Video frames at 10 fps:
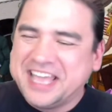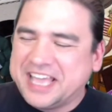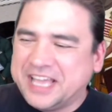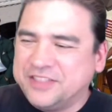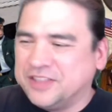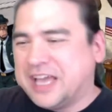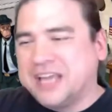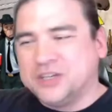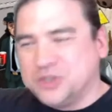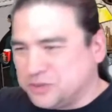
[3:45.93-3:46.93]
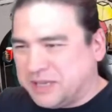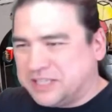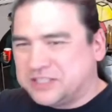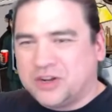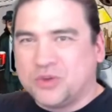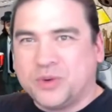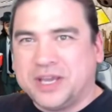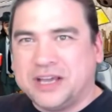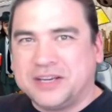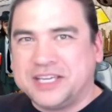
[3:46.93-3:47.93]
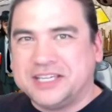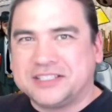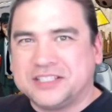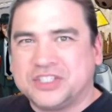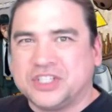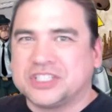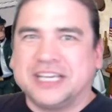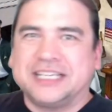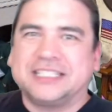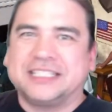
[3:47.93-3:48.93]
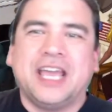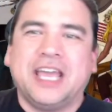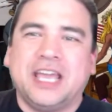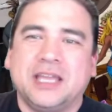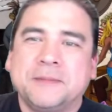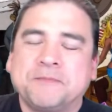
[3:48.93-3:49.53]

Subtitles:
And then that news makes it all the way out east, just like today.